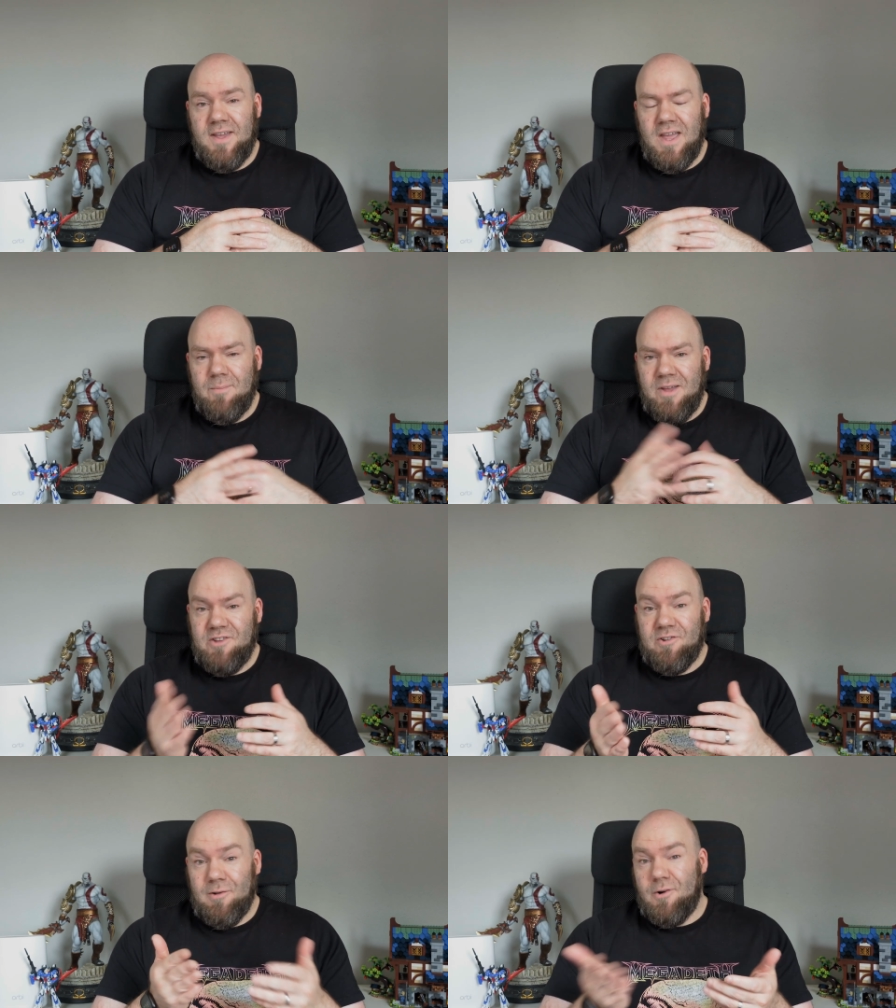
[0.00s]
game
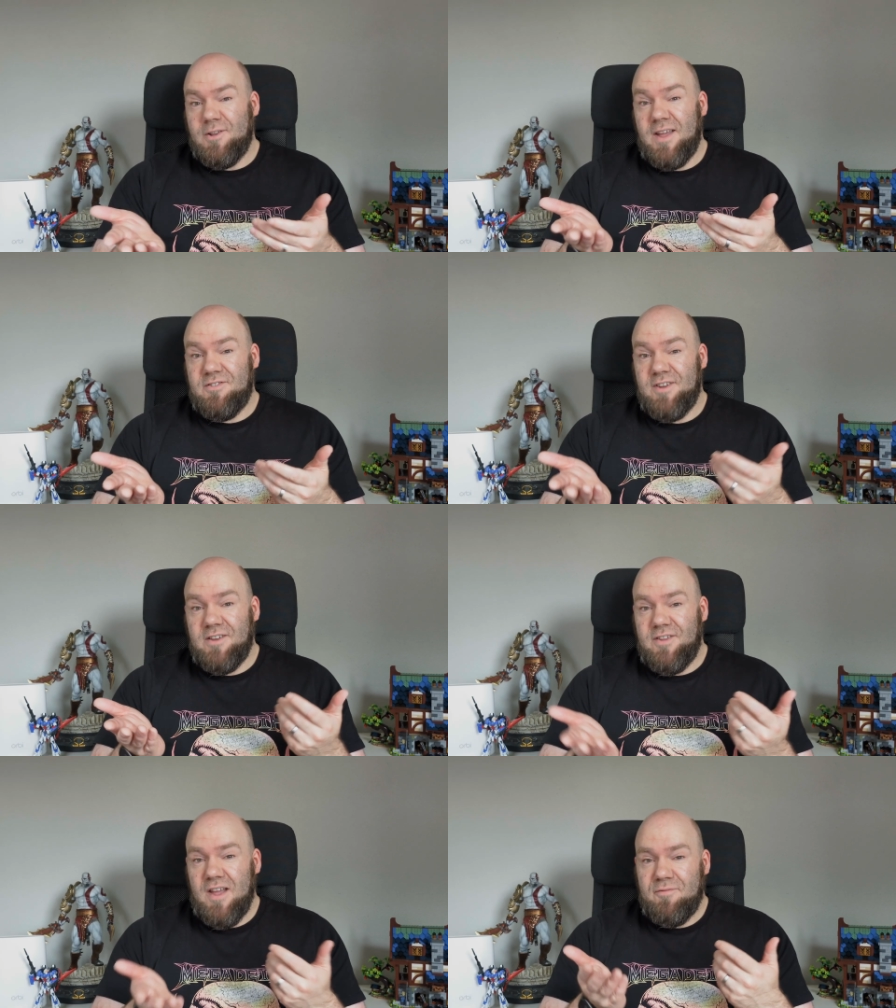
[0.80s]
is locked at
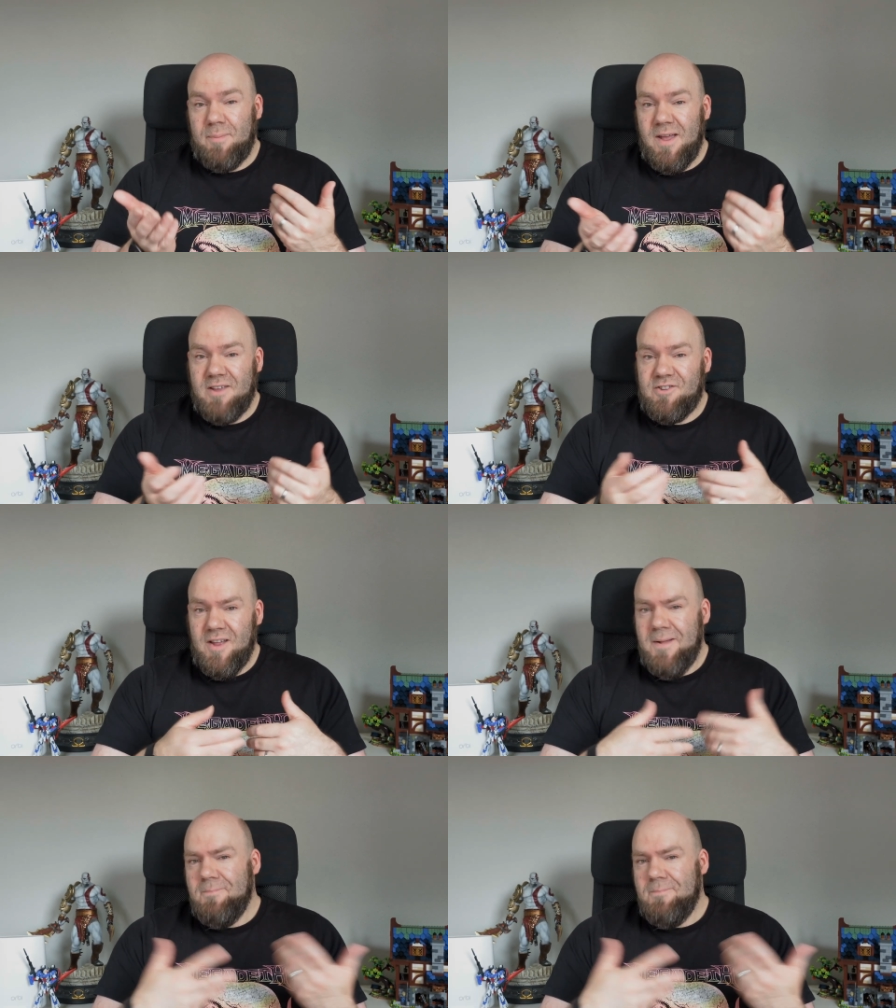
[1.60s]
60 FPS